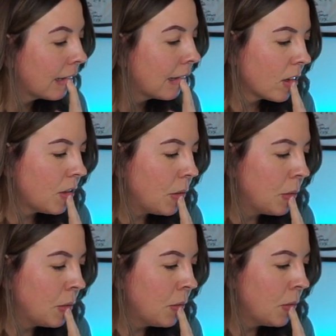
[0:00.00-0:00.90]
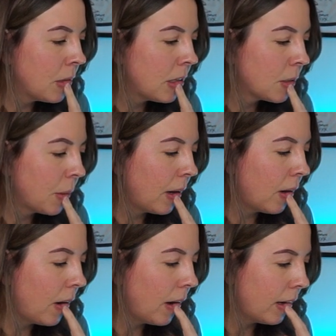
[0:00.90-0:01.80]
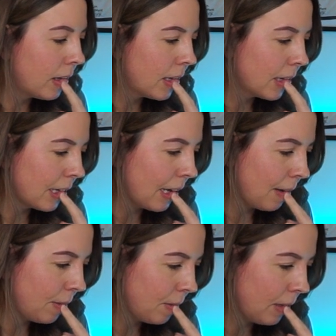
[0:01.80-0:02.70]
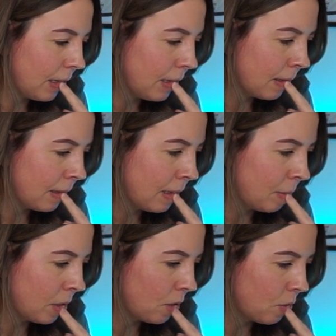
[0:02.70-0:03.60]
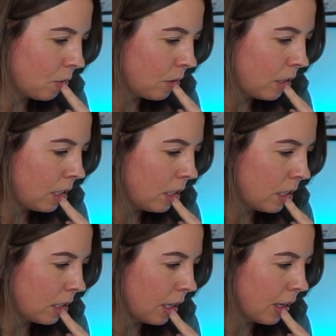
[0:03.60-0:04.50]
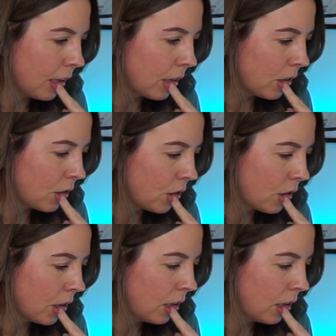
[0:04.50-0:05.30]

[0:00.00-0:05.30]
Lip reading: I don't know, this is quite hard because I haven't really done that much research.